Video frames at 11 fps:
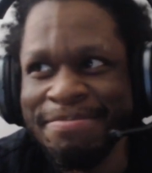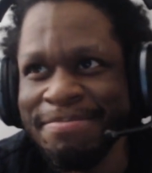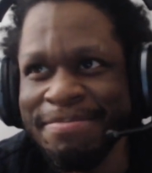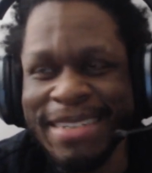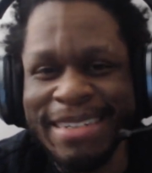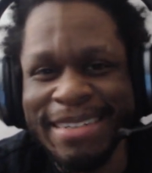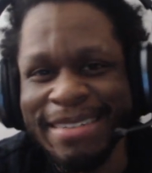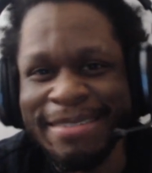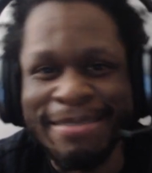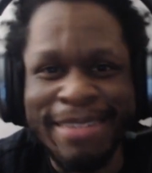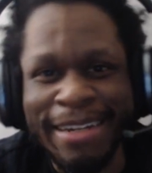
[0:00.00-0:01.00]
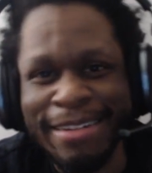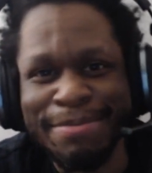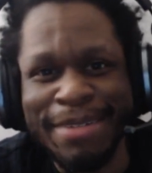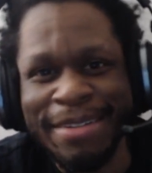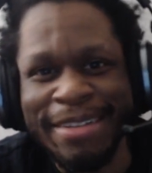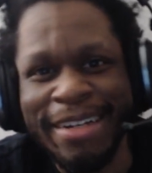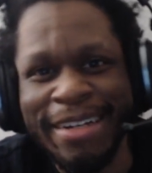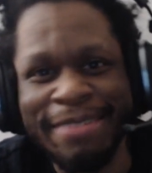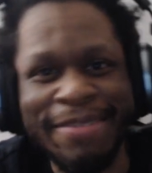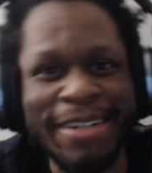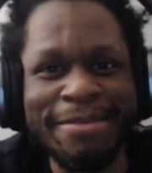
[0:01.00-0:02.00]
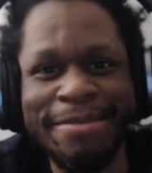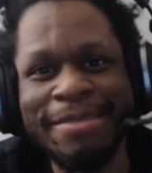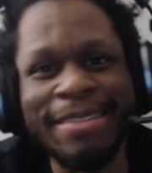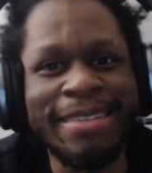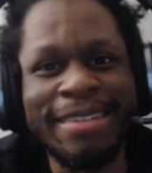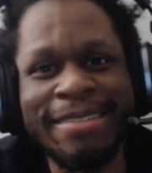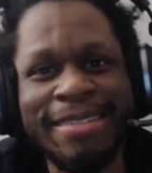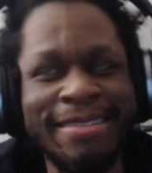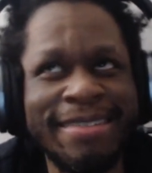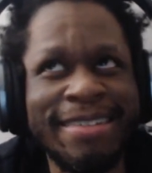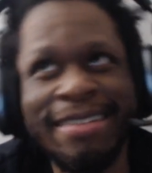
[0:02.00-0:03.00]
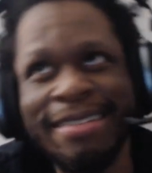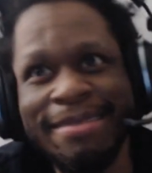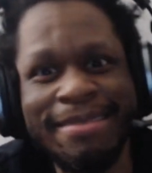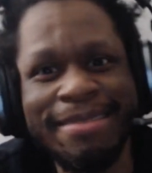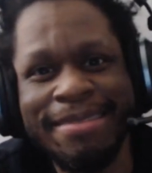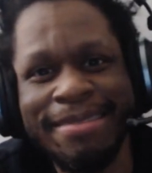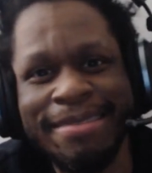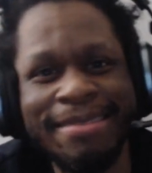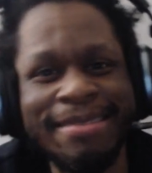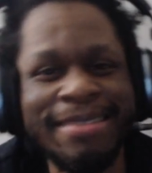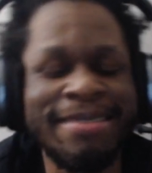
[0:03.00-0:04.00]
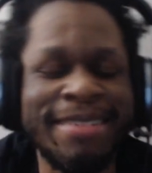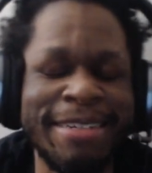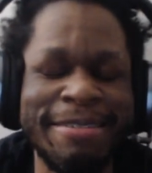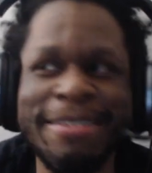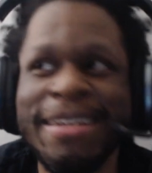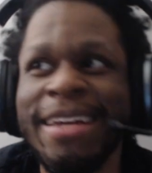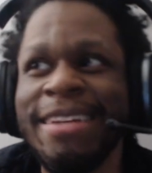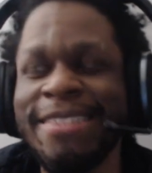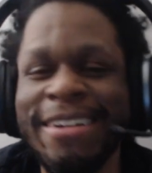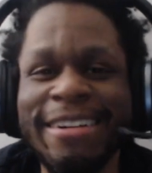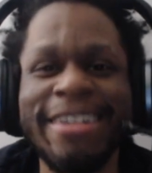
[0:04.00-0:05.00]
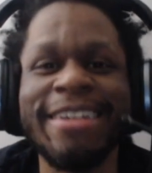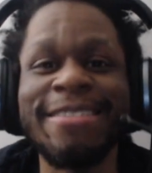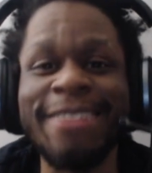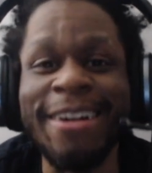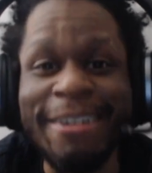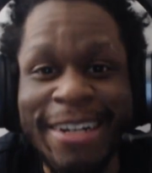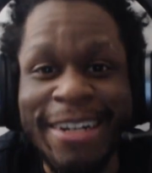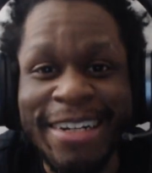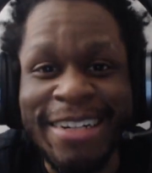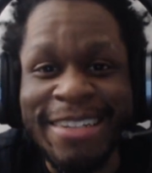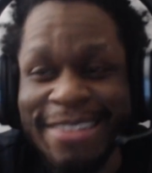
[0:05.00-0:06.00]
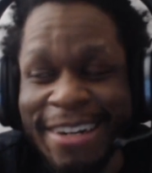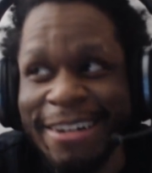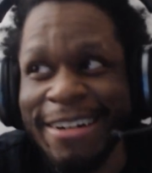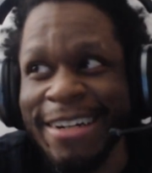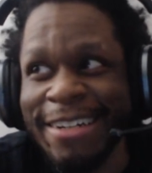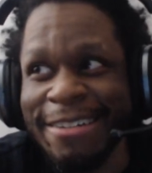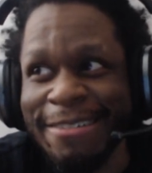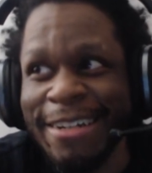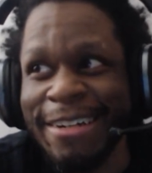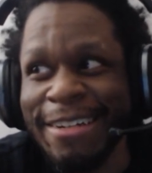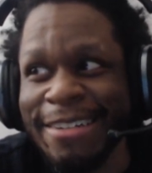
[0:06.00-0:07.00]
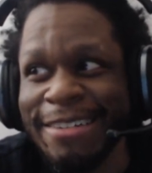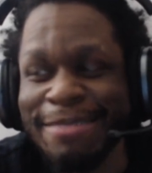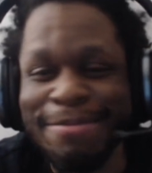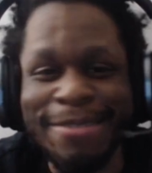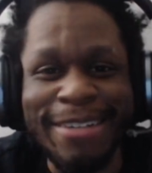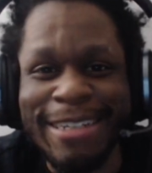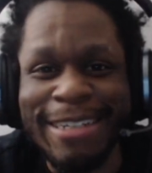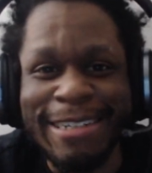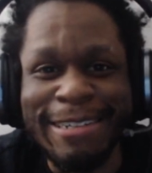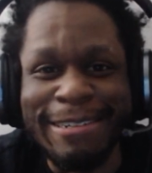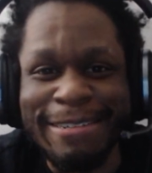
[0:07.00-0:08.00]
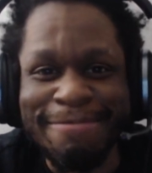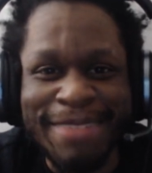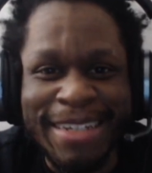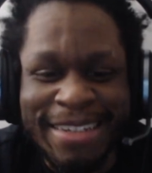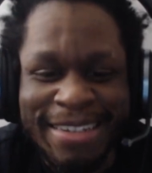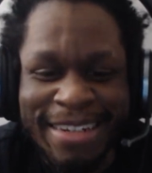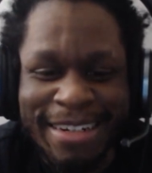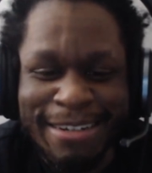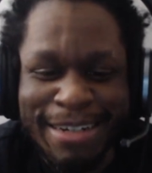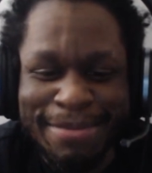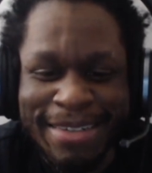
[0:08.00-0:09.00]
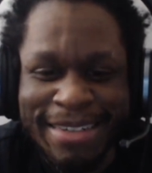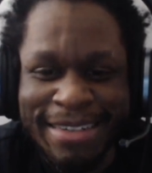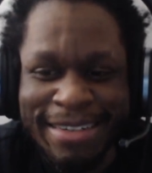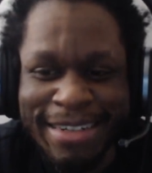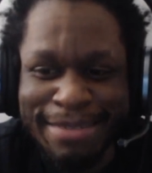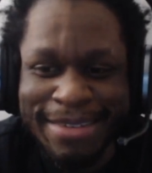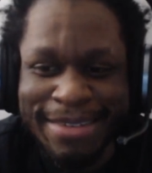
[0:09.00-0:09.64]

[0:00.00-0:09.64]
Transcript: There's chaos upon the land of Hyrule, and then Link saves the day. Oh, anyway, sorry to rain on Nintendo's, or like to kind of crap on Nintendo here, but